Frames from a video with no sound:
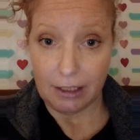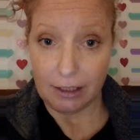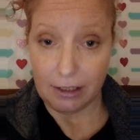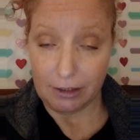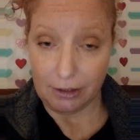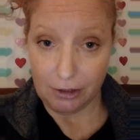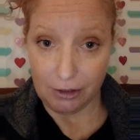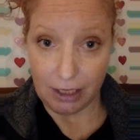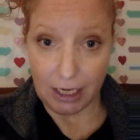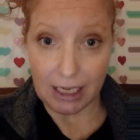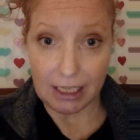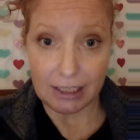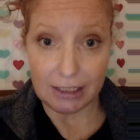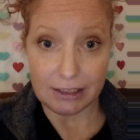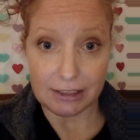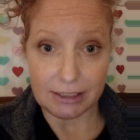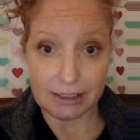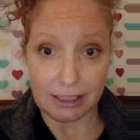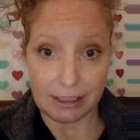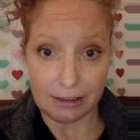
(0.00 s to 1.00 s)
your higher
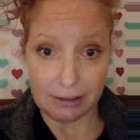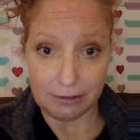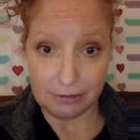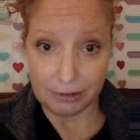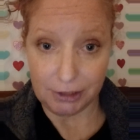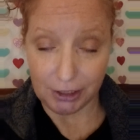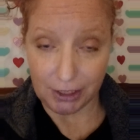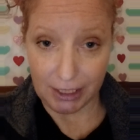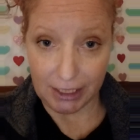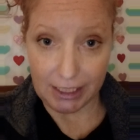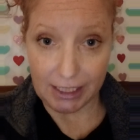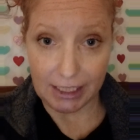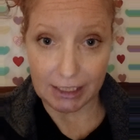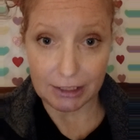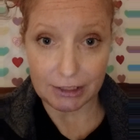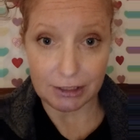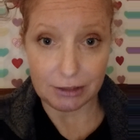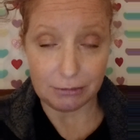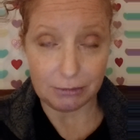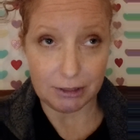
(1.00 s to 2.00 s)
self, your
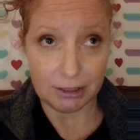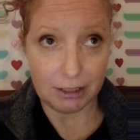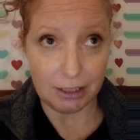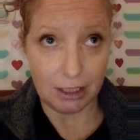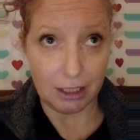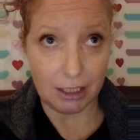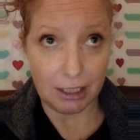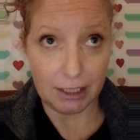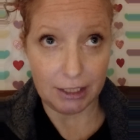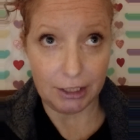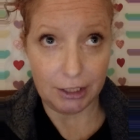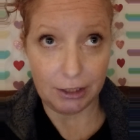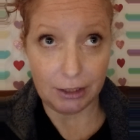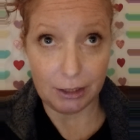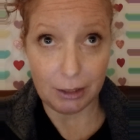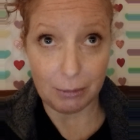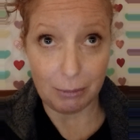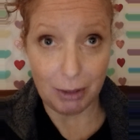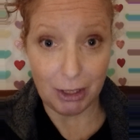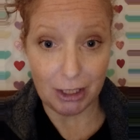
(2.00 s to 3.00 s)
connection with God,
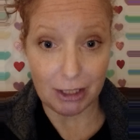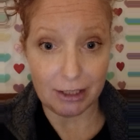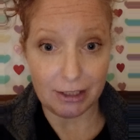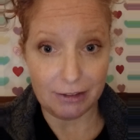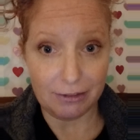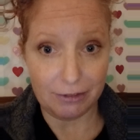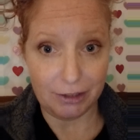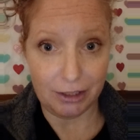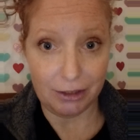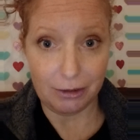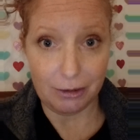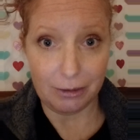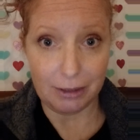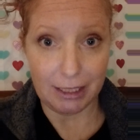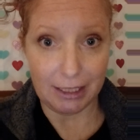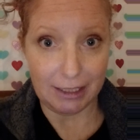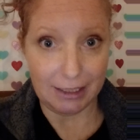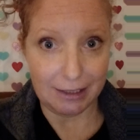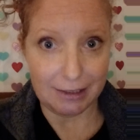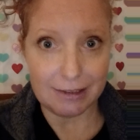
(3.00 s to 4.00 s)
the part of you
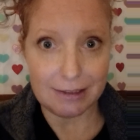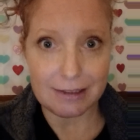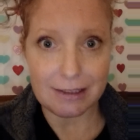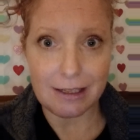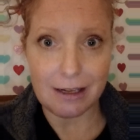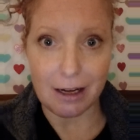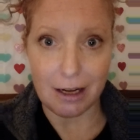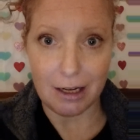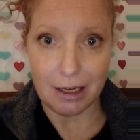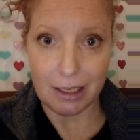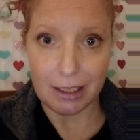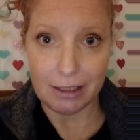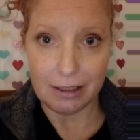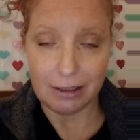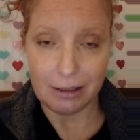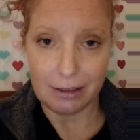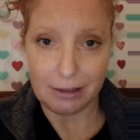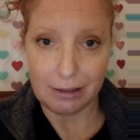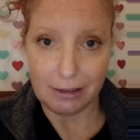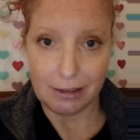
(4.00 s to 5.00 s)
that is God,
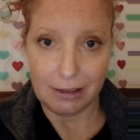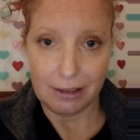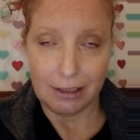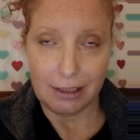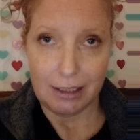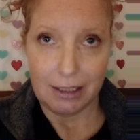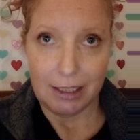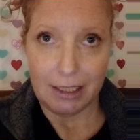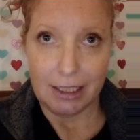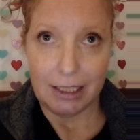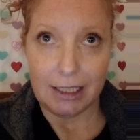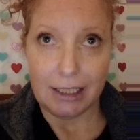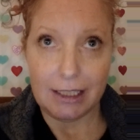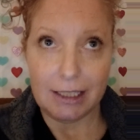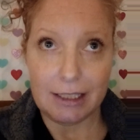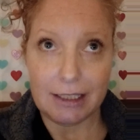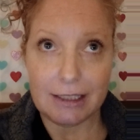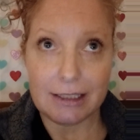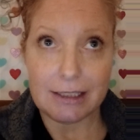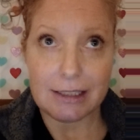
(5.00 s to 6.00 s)

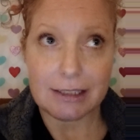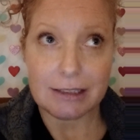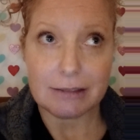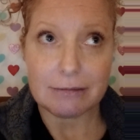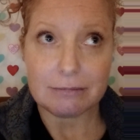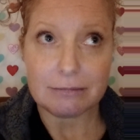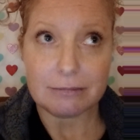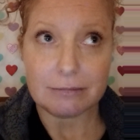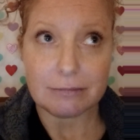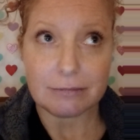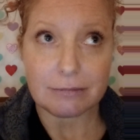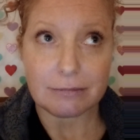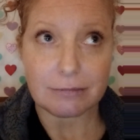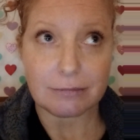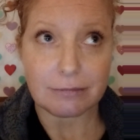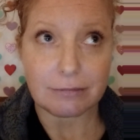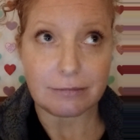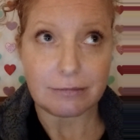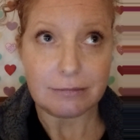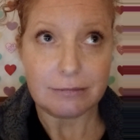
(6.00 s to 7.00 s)
it
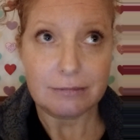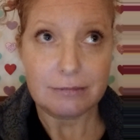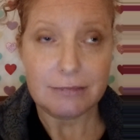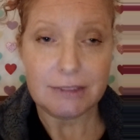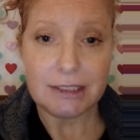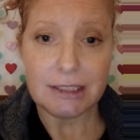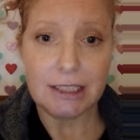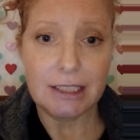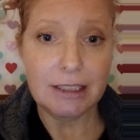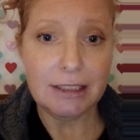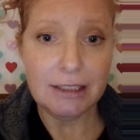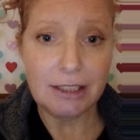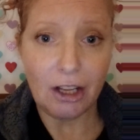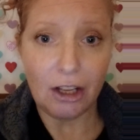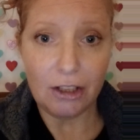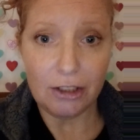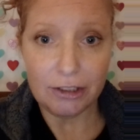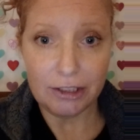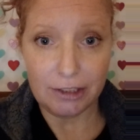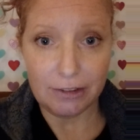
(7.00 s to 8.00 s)
is
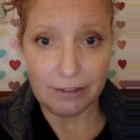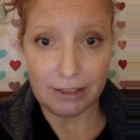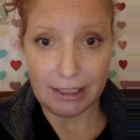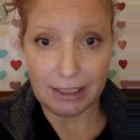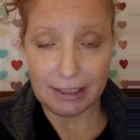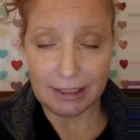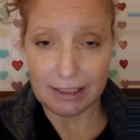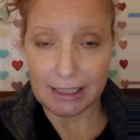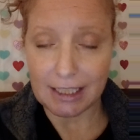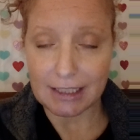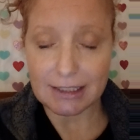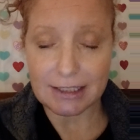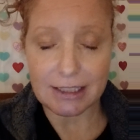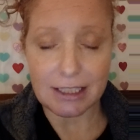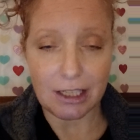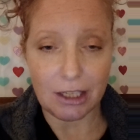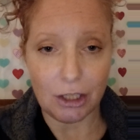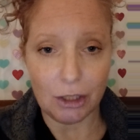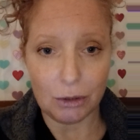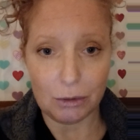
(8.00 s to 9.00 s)
all you need. That's
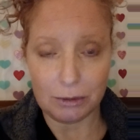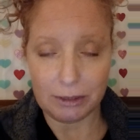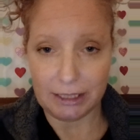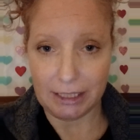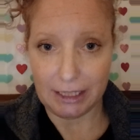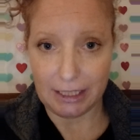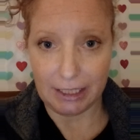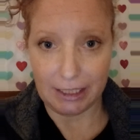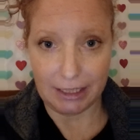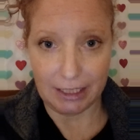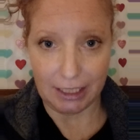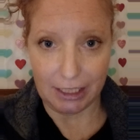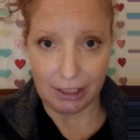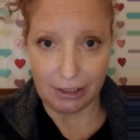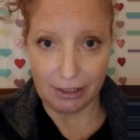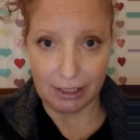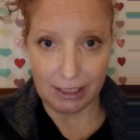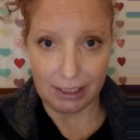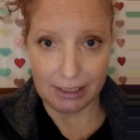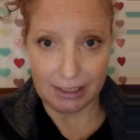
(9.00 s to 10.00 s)
the only thing that you
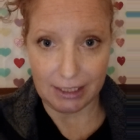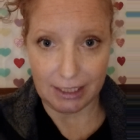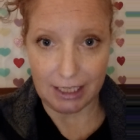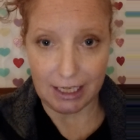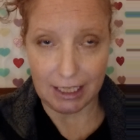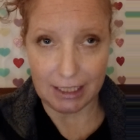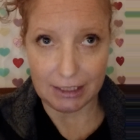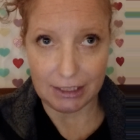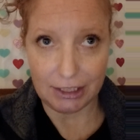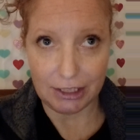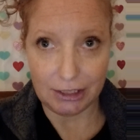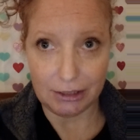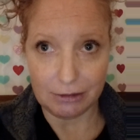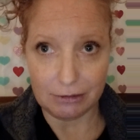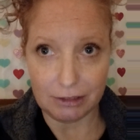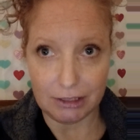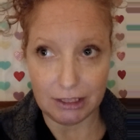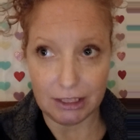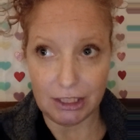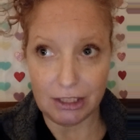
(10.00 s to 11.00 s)
need to guide you.
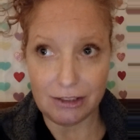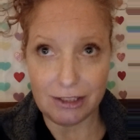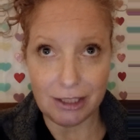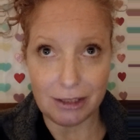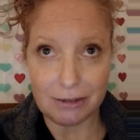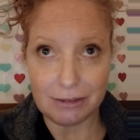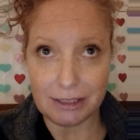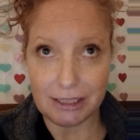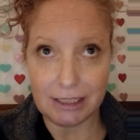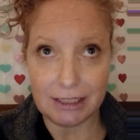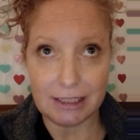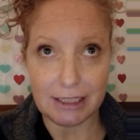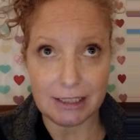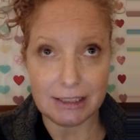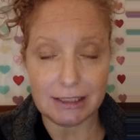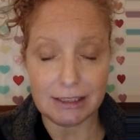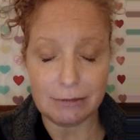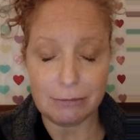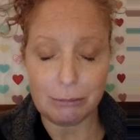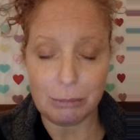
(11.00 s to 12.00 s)
And you don't need tons
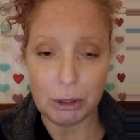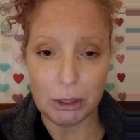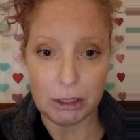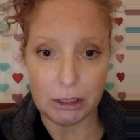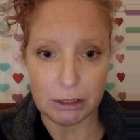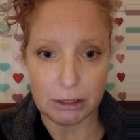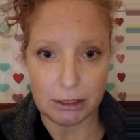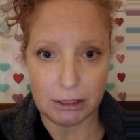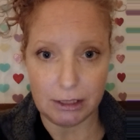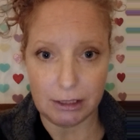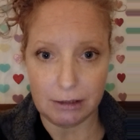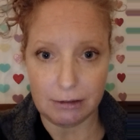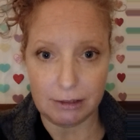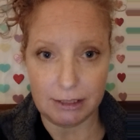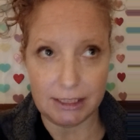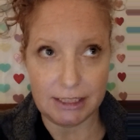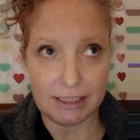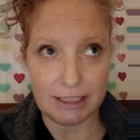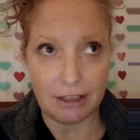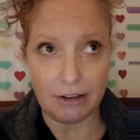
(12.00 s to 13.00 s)
of books. You don't
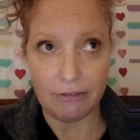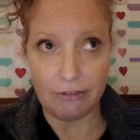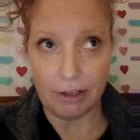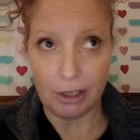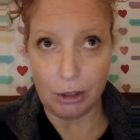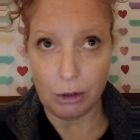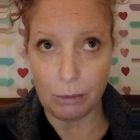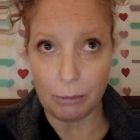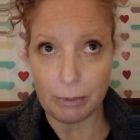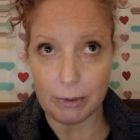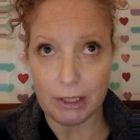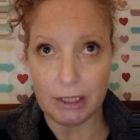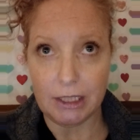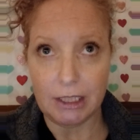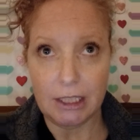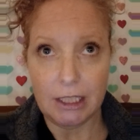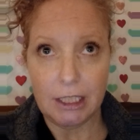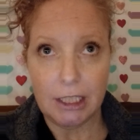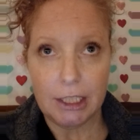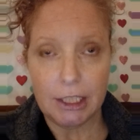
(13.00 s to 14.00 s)
need self-help.
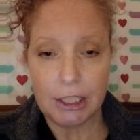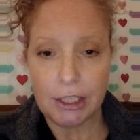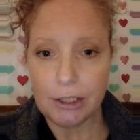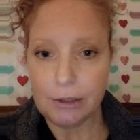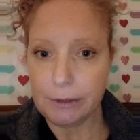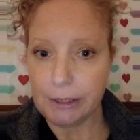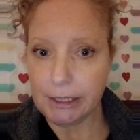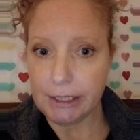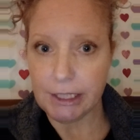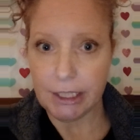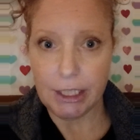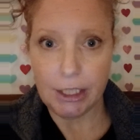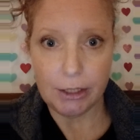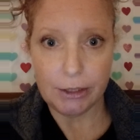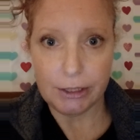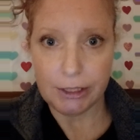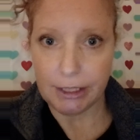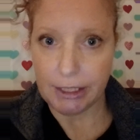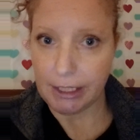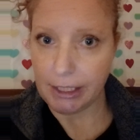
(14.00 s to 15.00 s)
You don't need to go
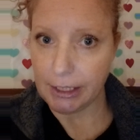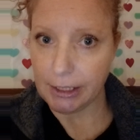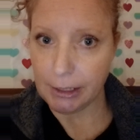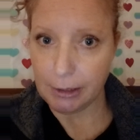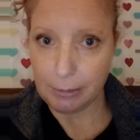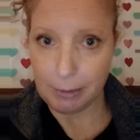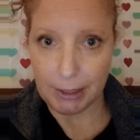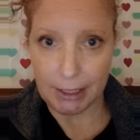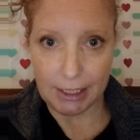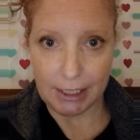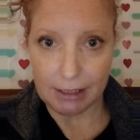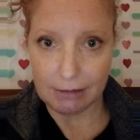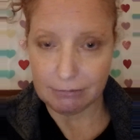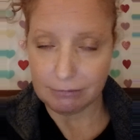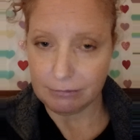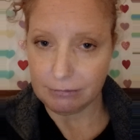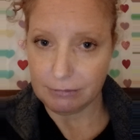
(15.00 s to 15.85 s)
to therapy.